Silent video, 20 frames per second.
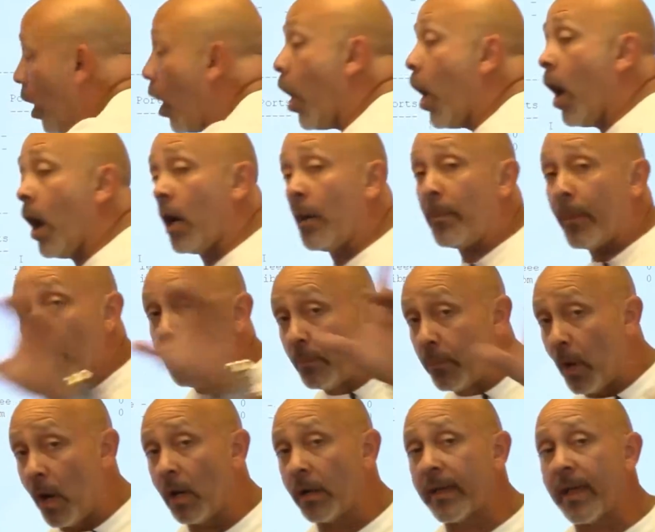ARP
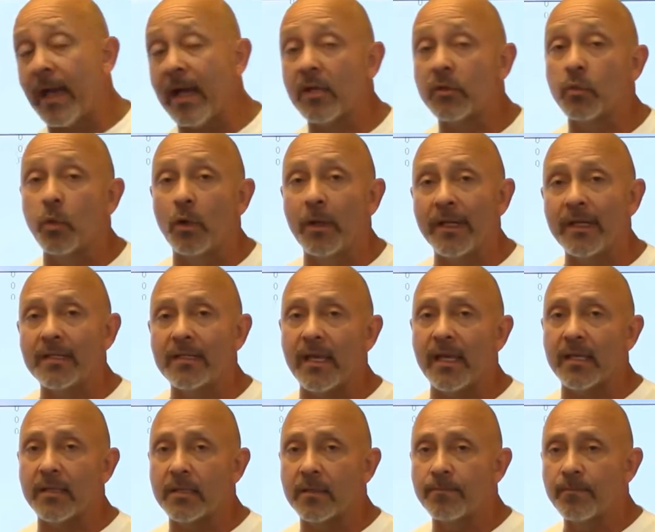broadcast won't
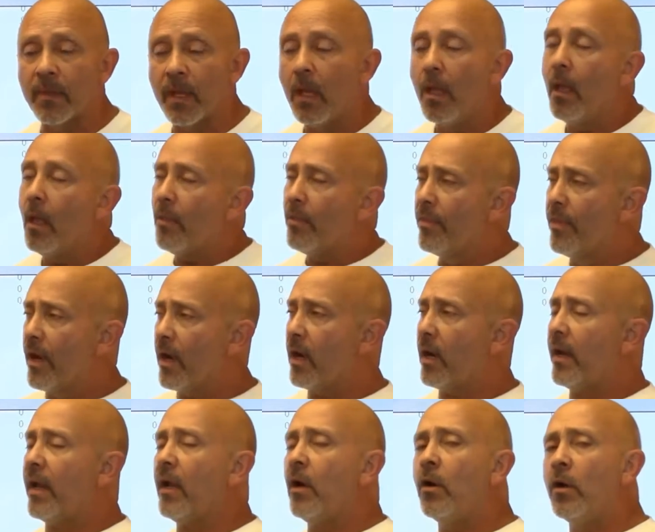exist.
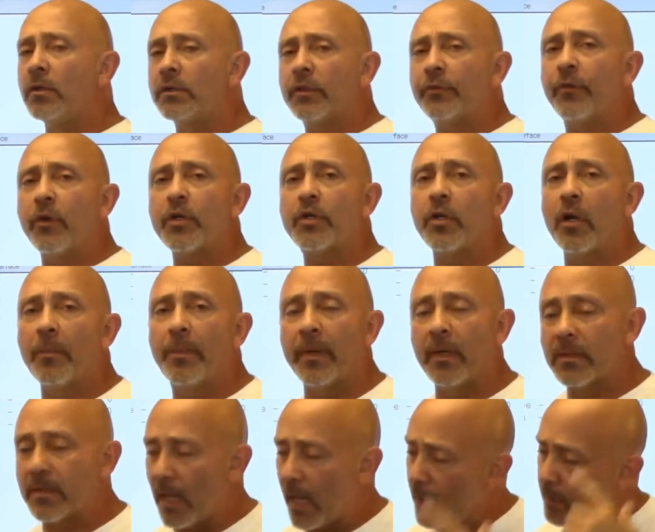It holds it for a certain
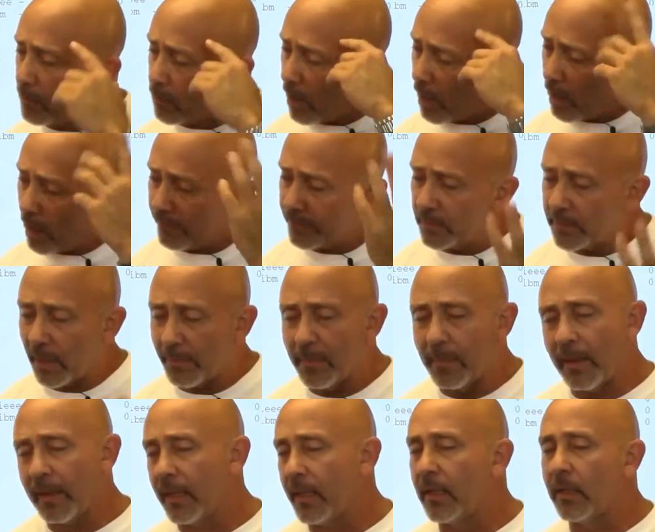period of time, or off the top of
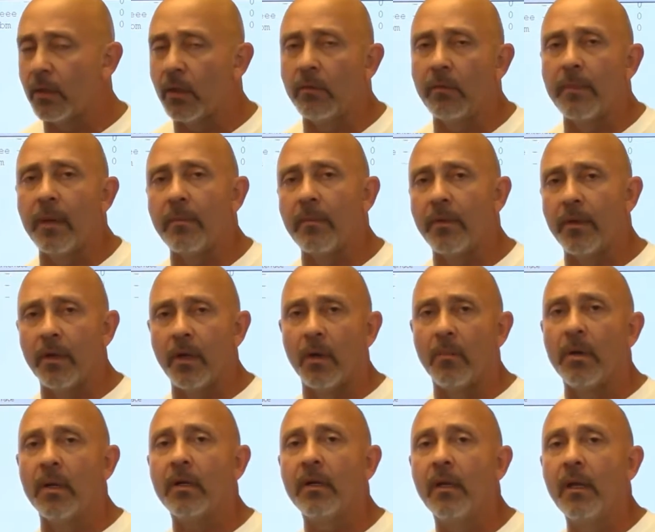my head, I don't remember the
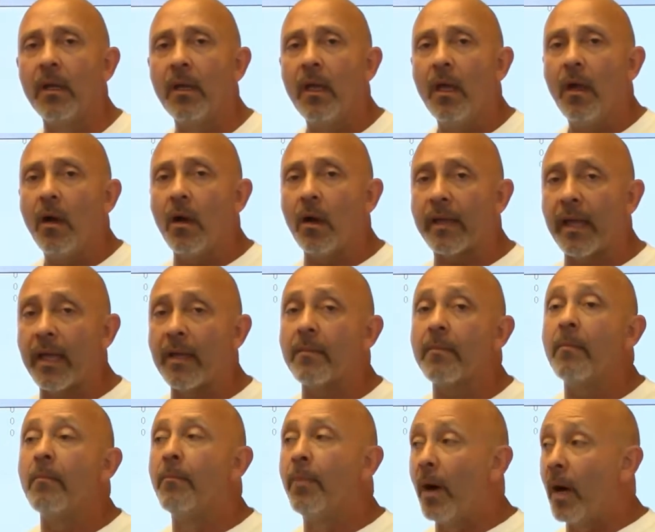number. Okay,
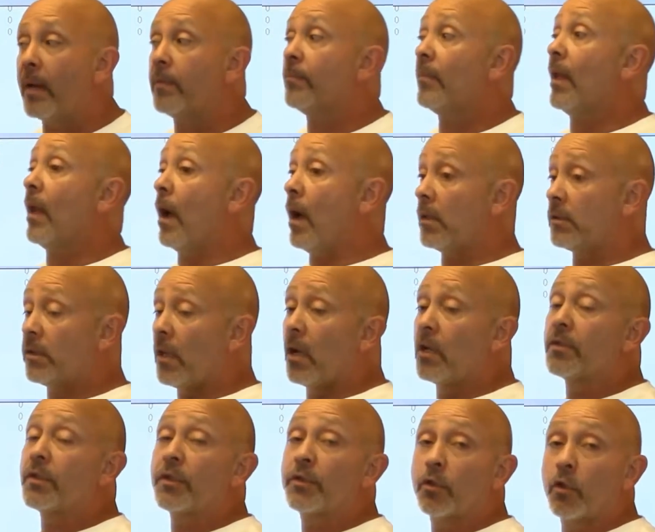but as
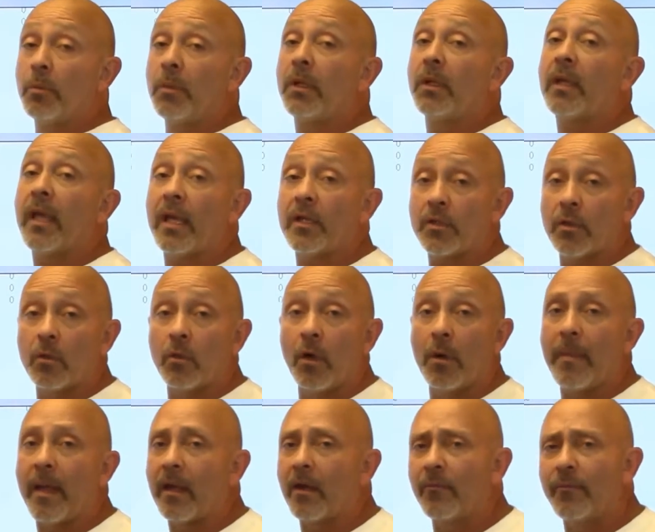long as there's communication
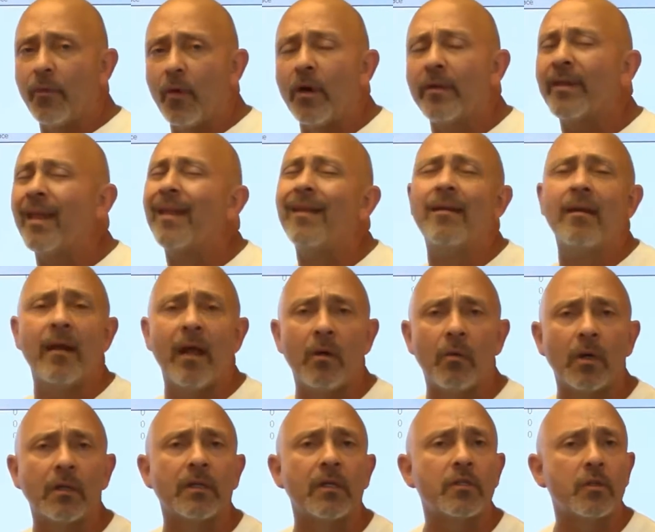going back and forth, and in a
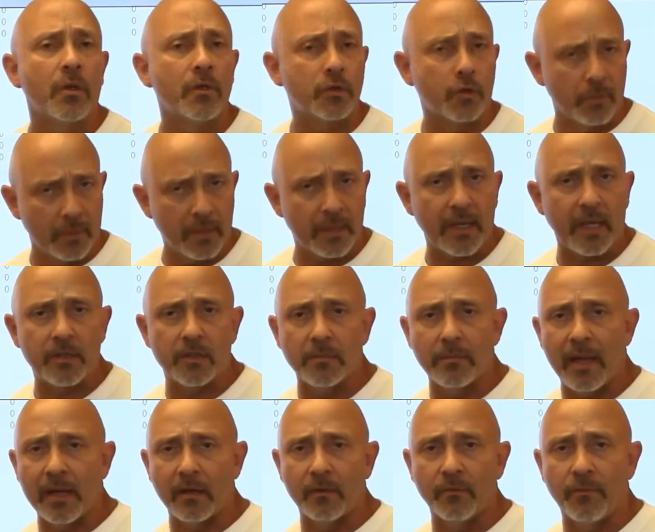network, there's always communication
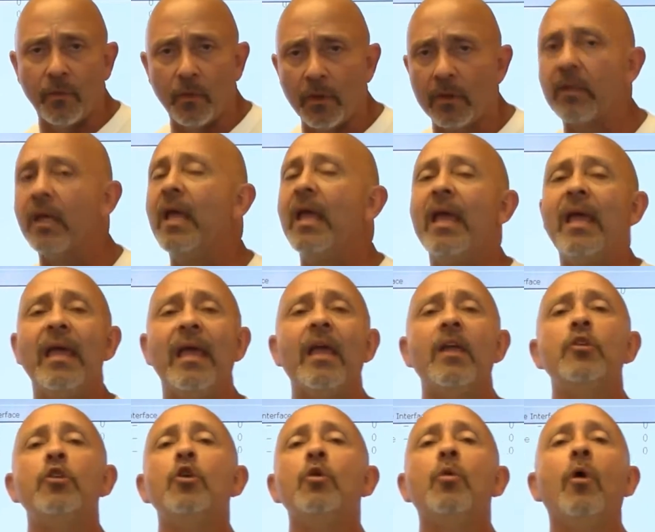back and forth,
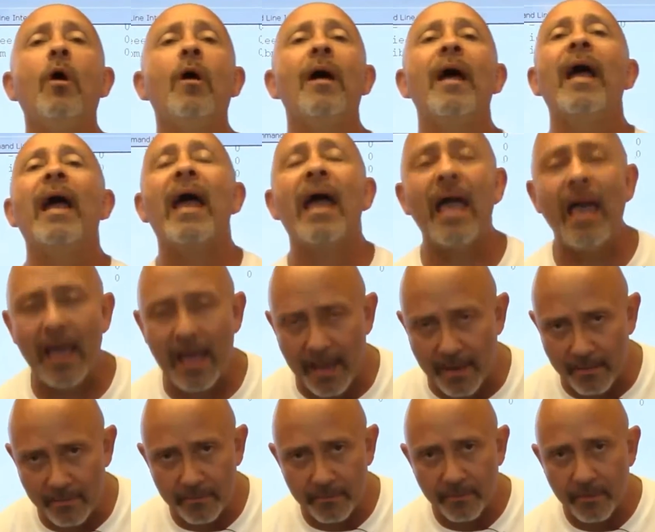and you will
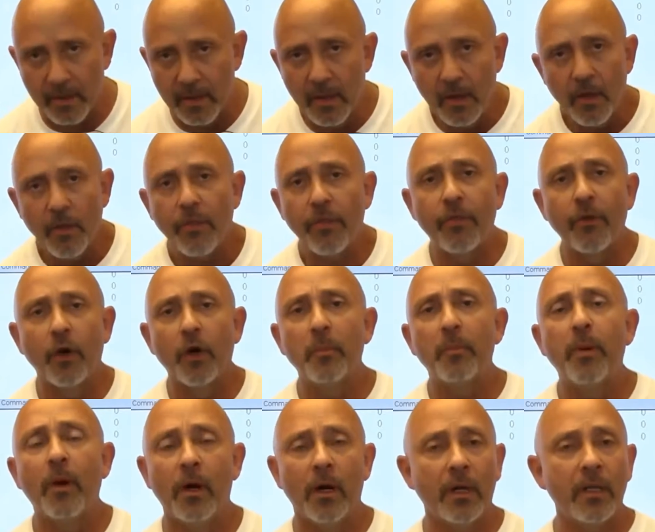have
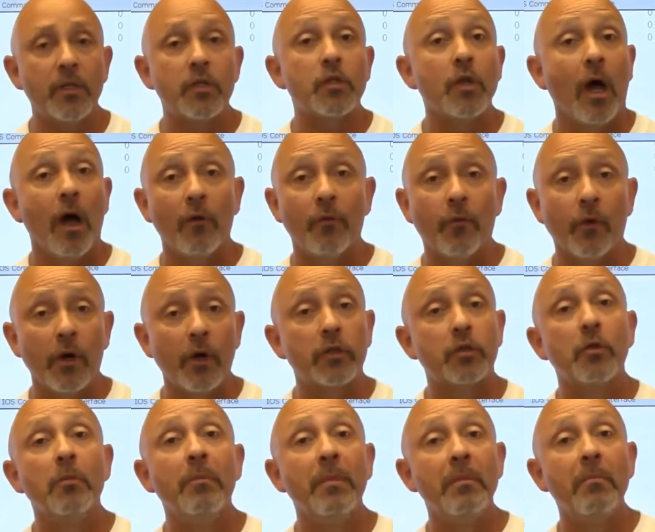third-party software
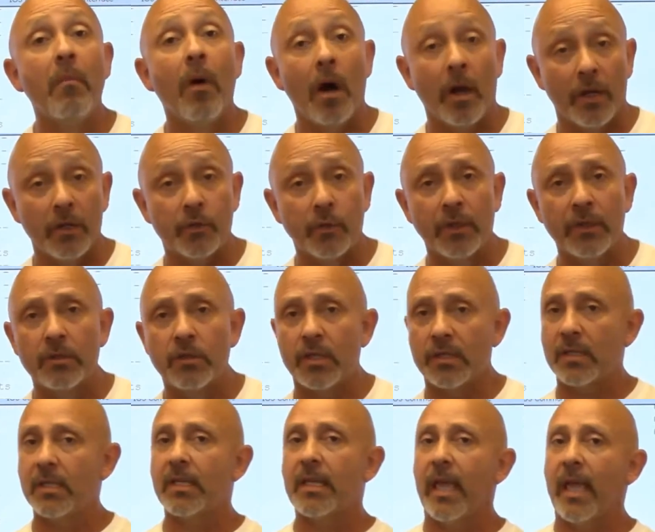to be monitoring
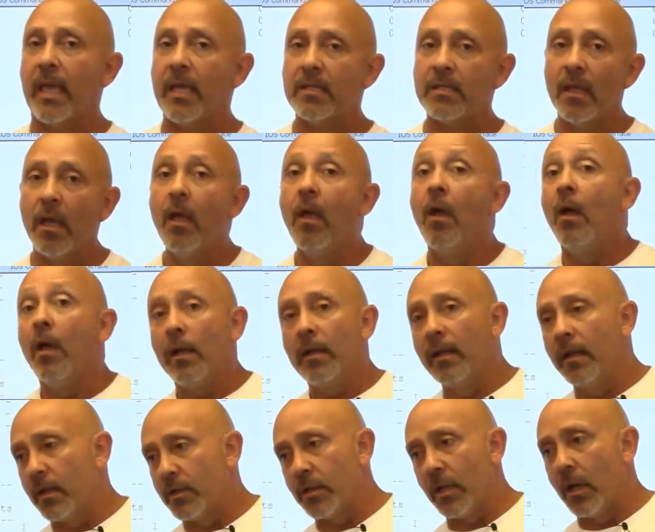just in case
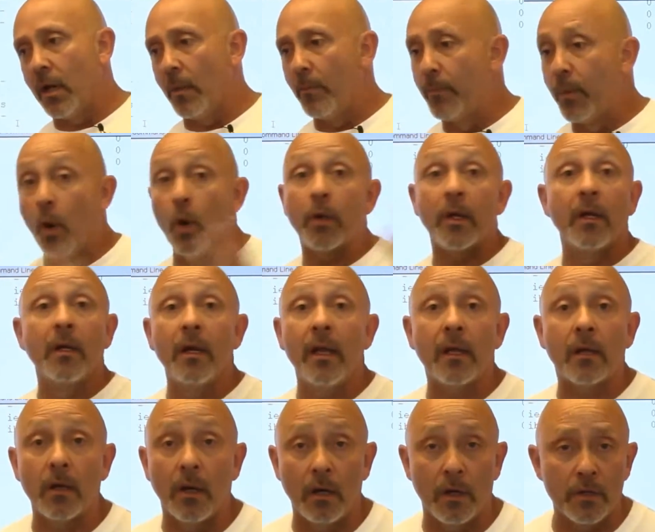there's a broken
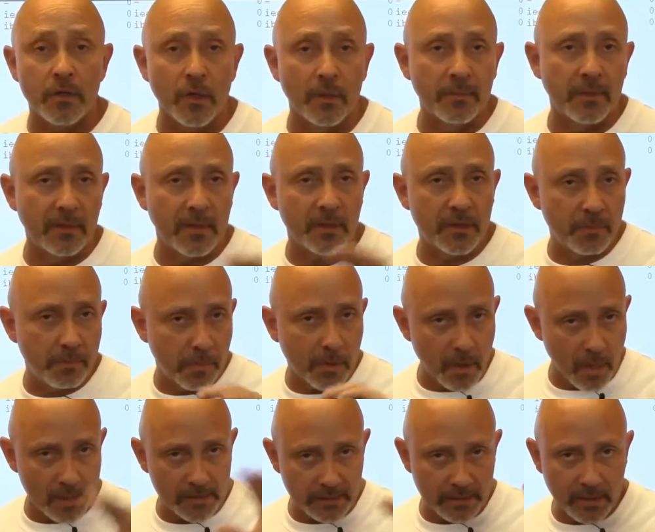NIC card or something that's
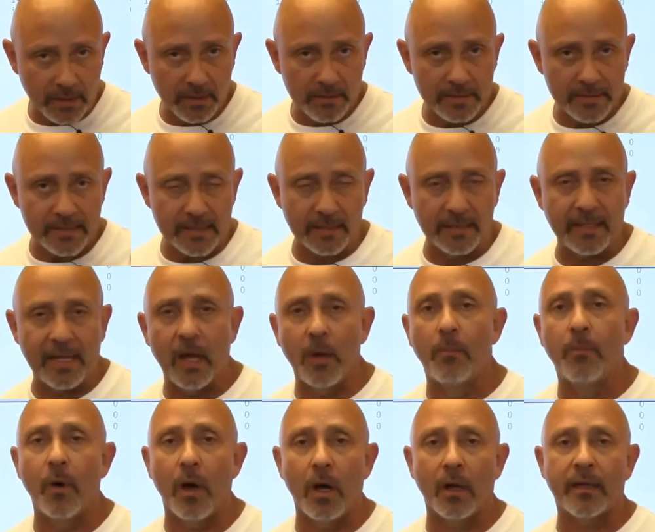constantly sending
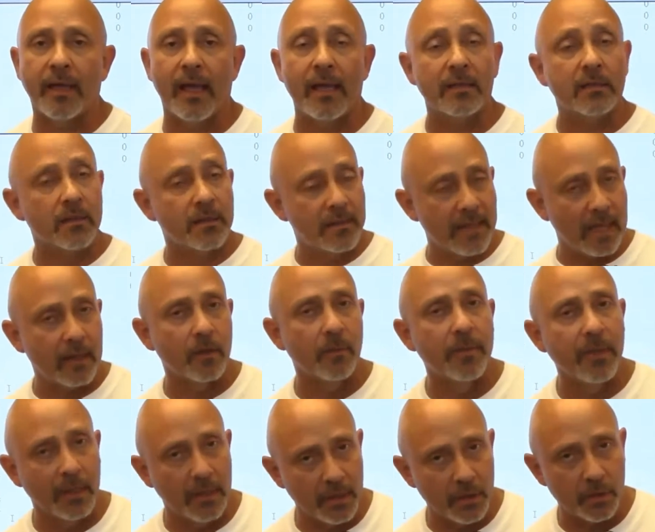out broadcasts, because that could
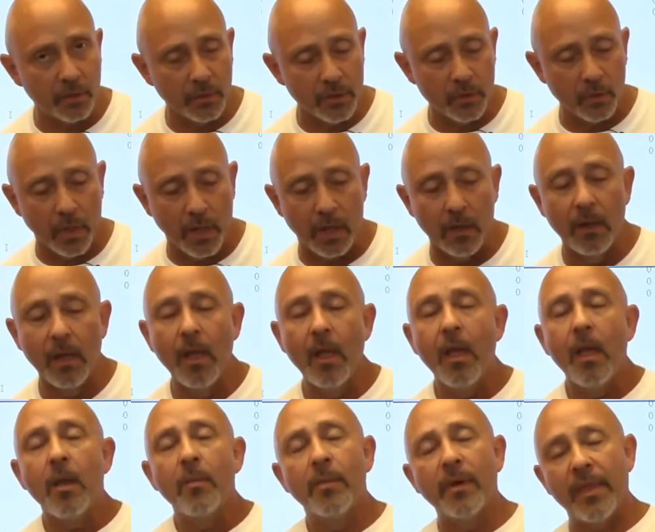be an issue as well.
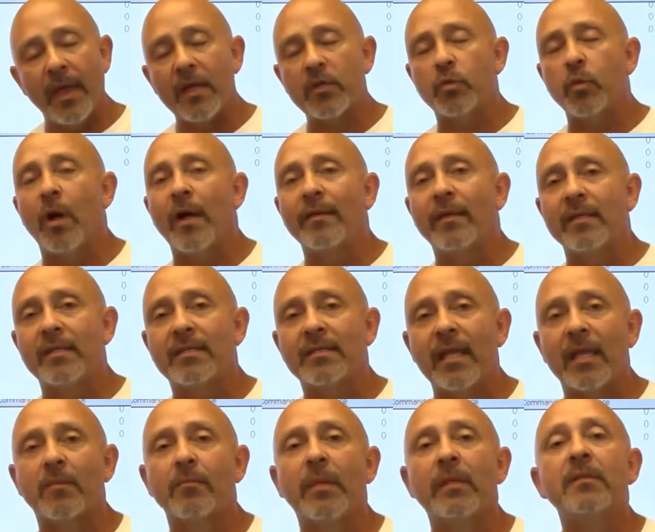But that's why the
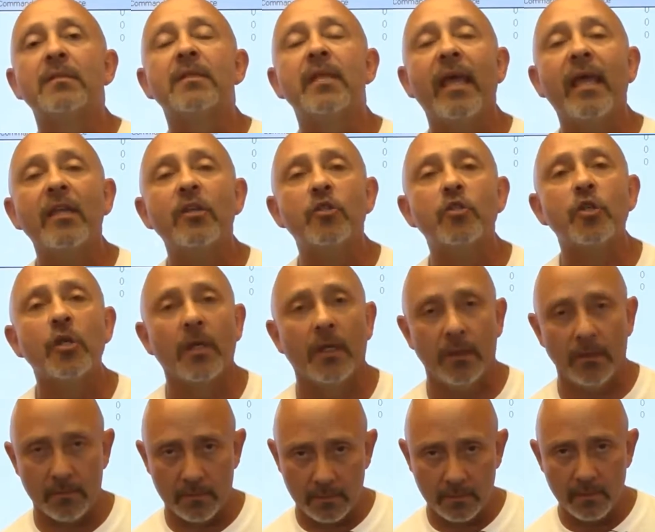
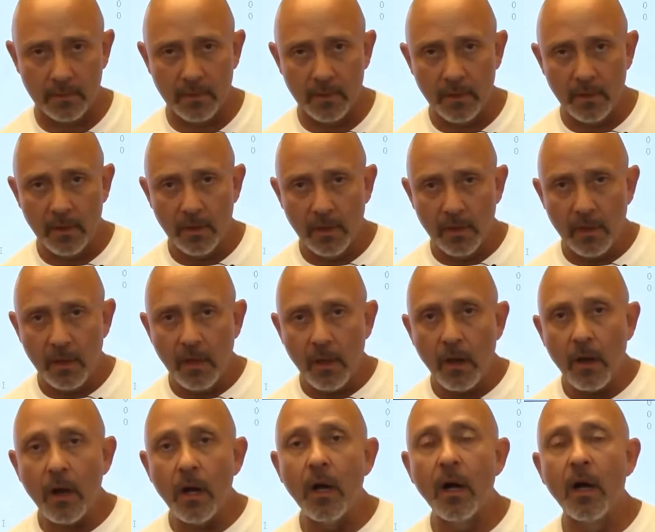segmentation
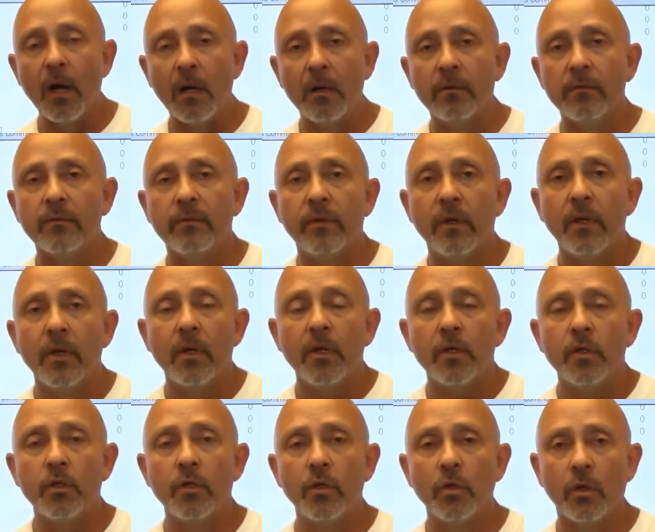of
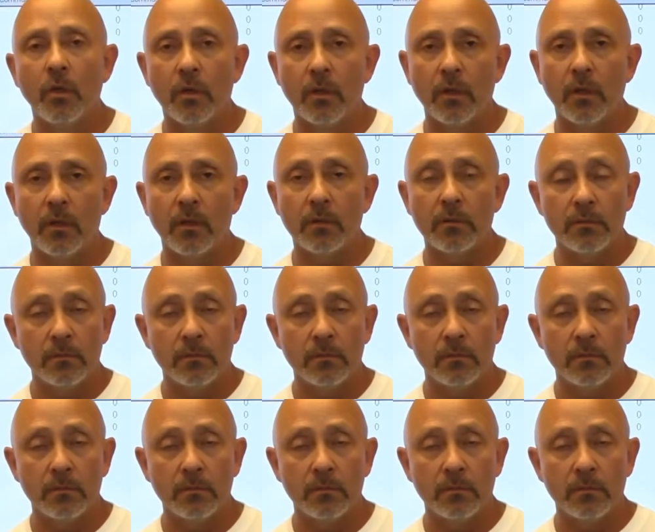your